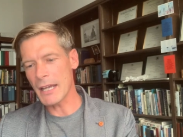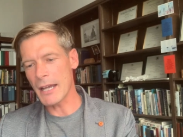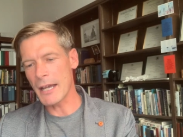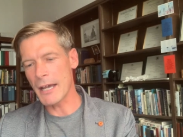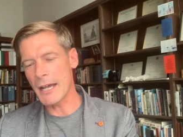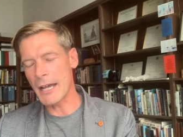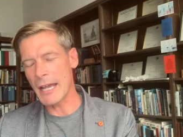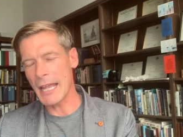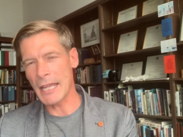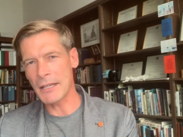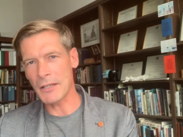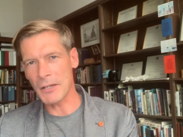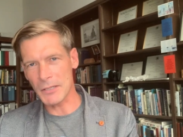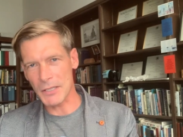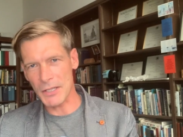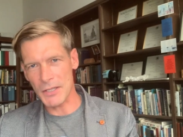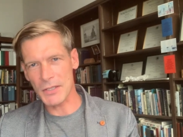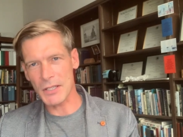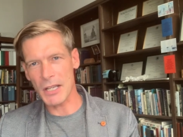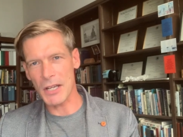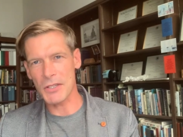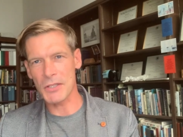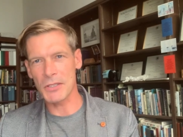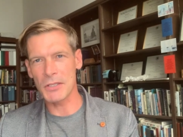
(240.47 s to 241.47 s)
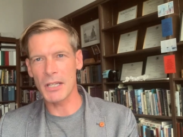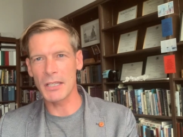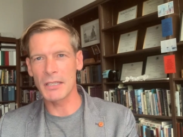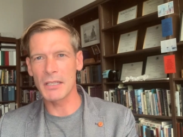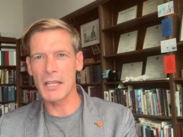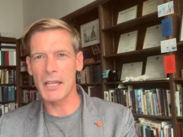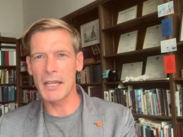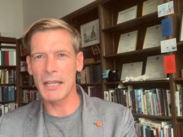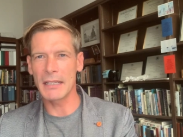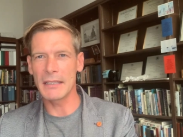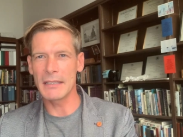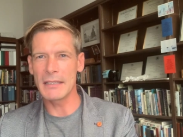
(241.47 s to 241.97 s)
and our discussion
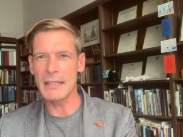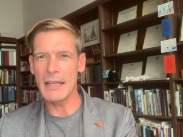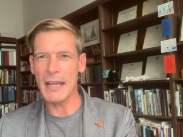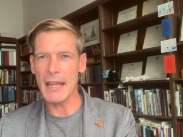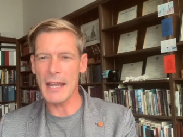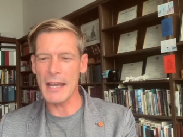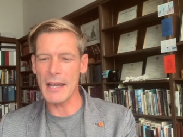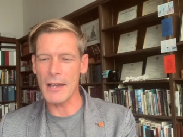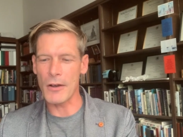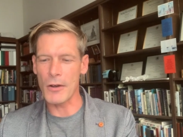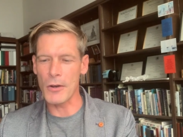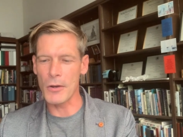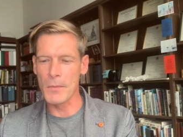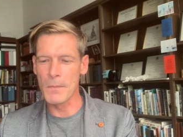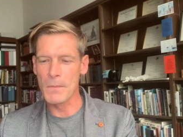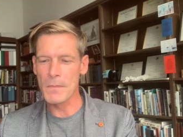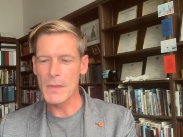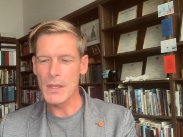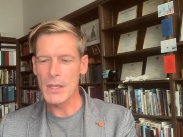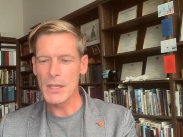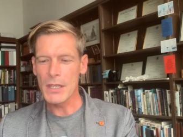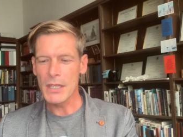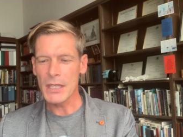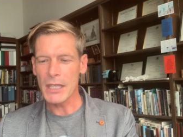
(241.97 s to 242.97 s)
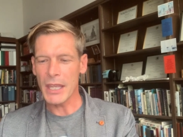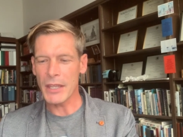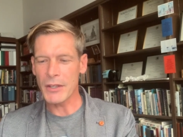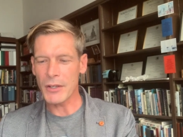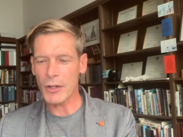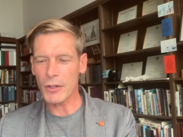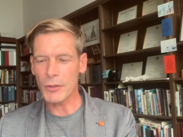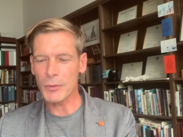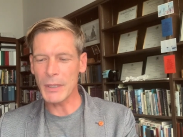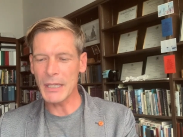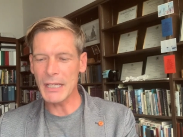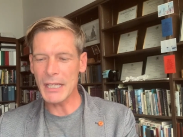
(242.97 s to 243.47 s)
online now, in
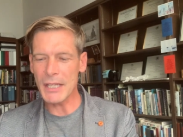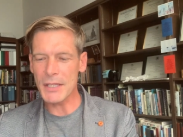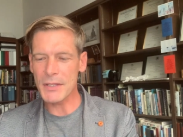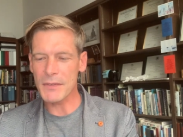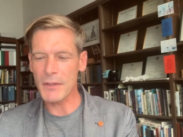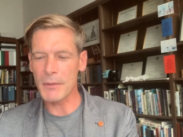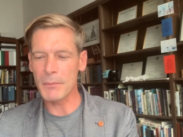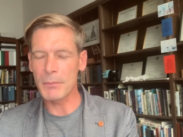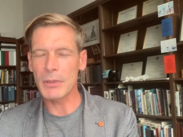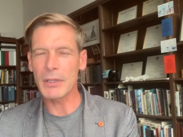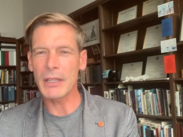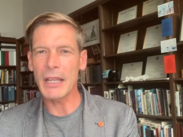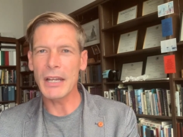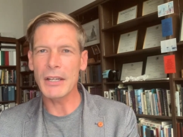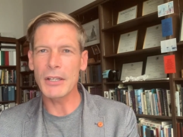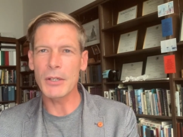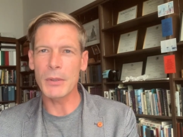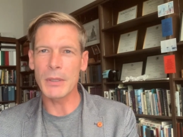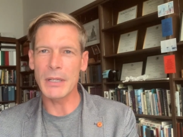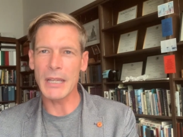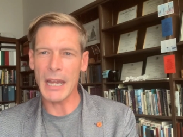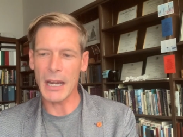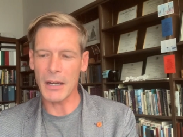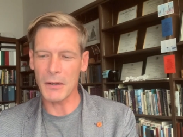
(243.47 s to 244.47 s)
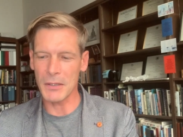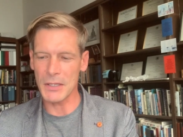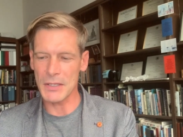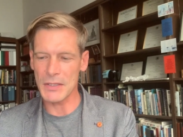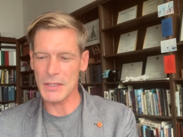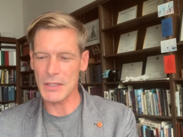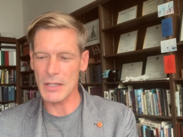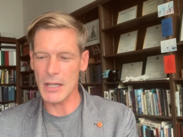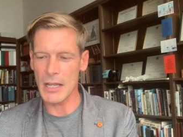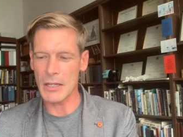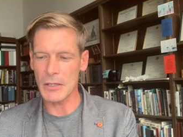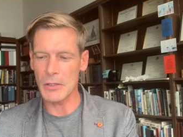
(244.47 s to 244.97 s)
our readings from Plato and
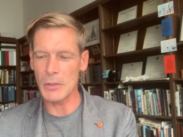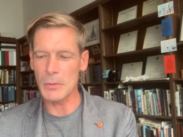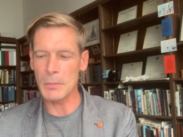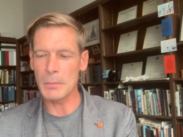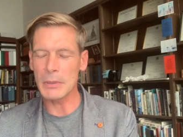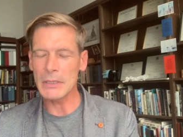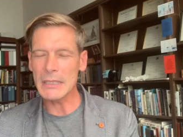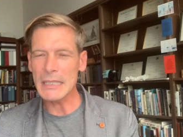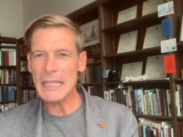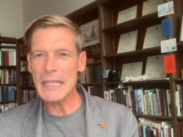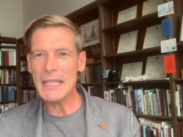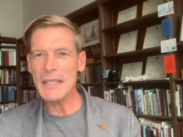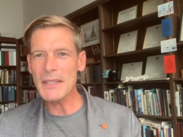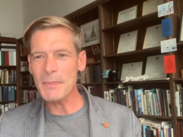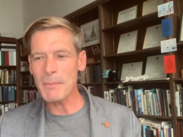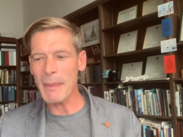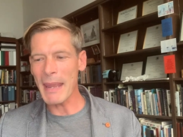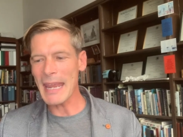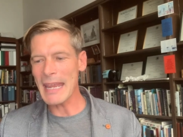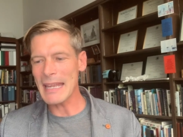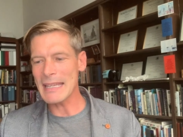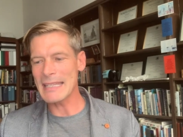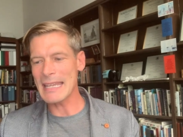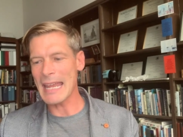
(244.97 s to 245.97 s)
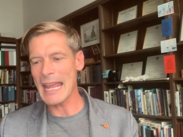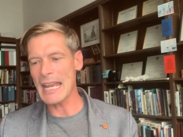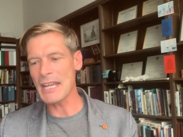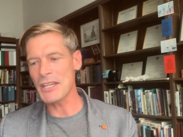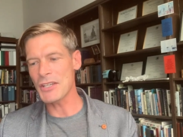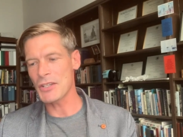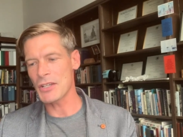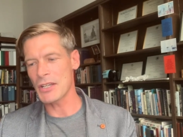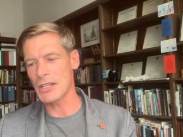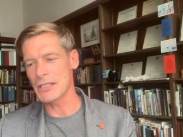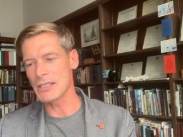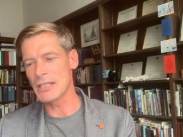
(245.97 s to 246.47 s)
Aristotle, please pay
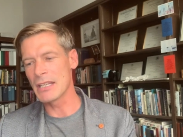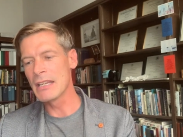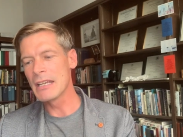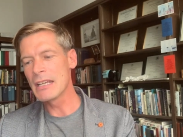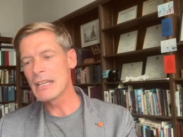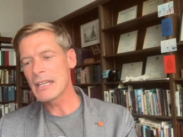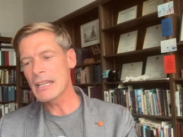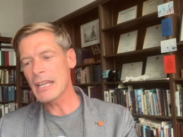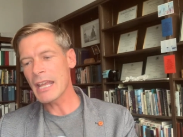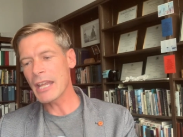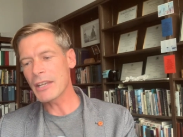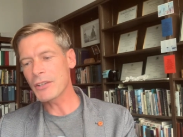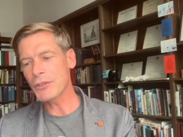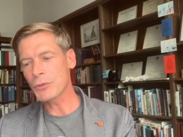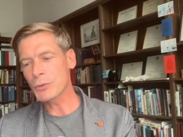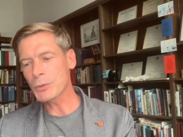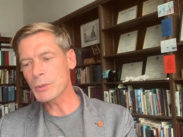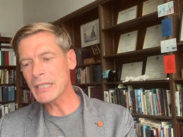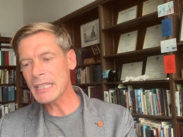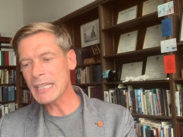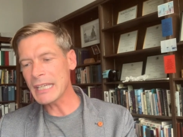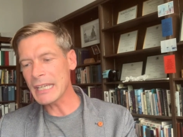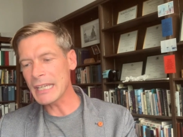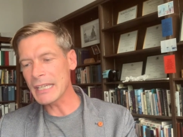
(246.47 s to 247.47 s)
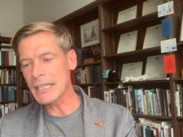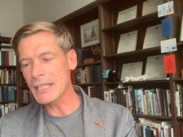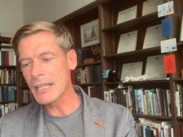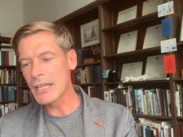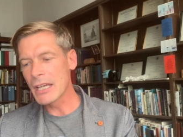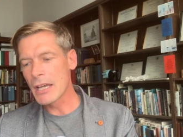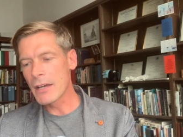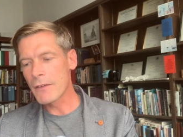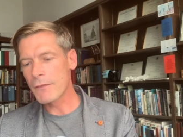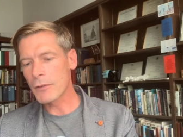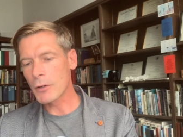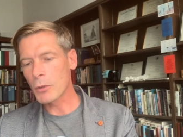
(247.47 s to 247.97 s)
attention and read
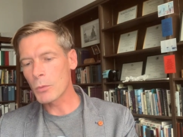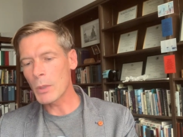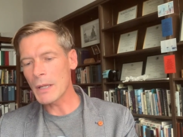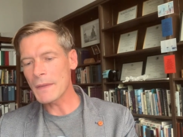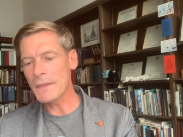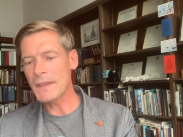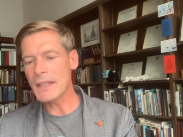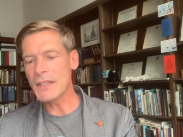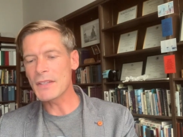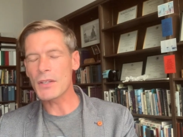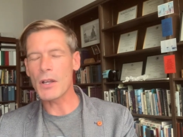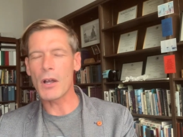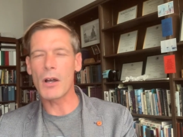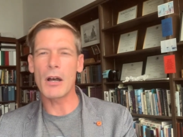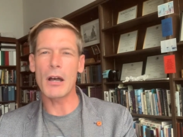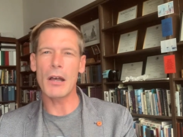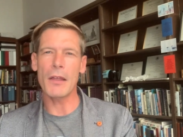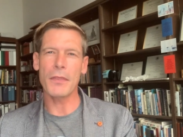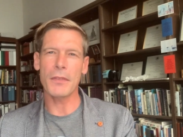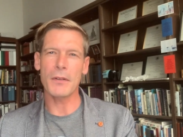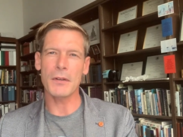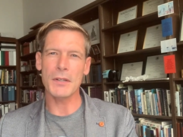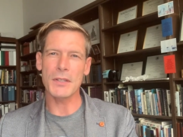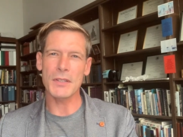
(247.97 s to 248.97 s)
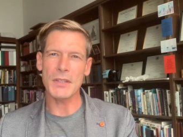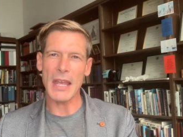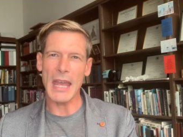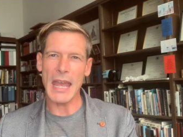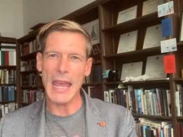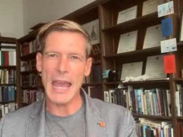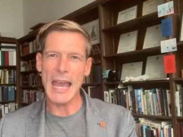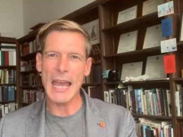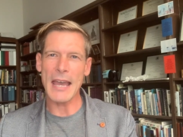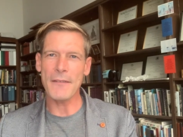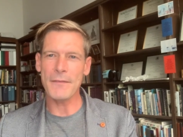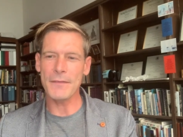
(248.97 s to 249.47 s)
for what these authors
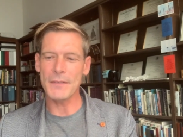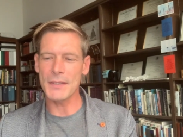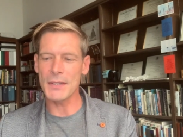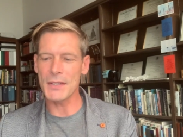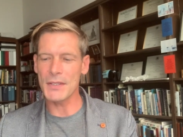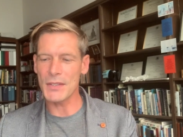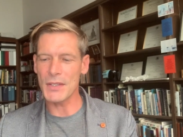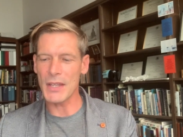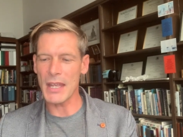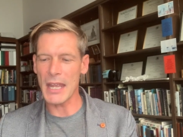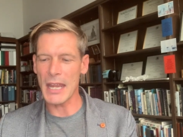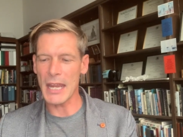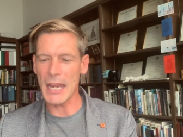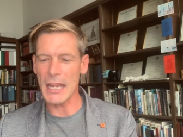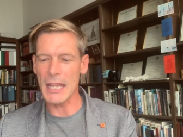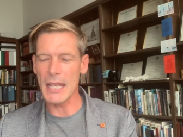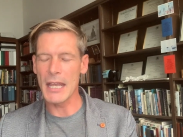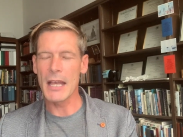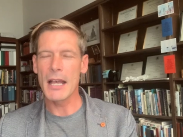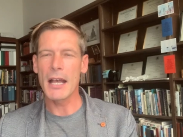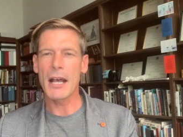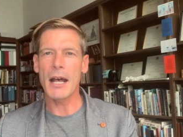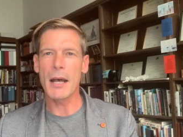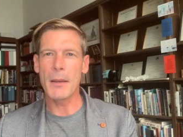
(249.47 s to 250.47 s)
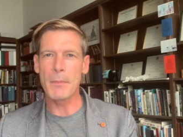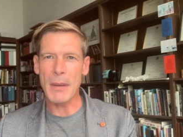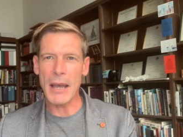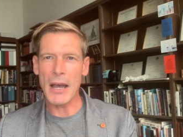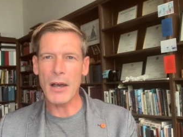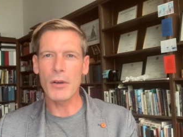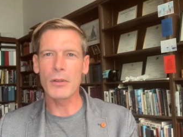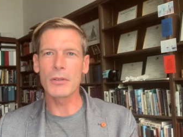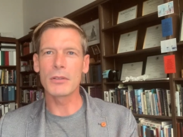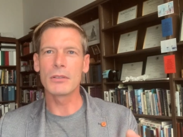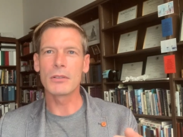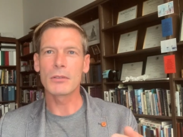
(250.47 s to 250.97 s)
have to say
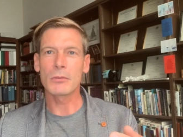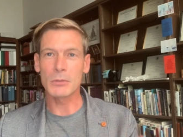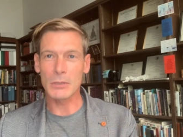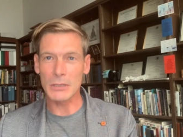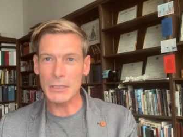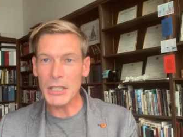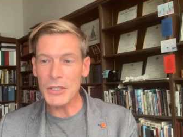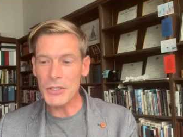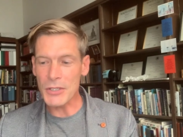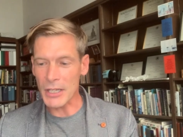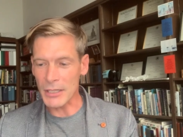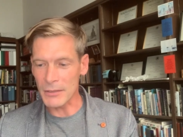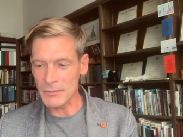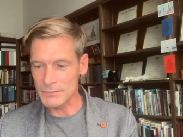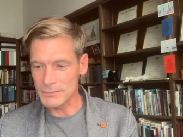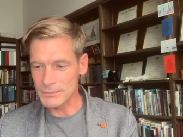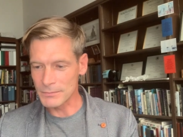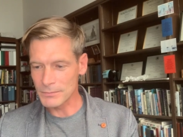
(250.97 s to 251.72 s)
about religion.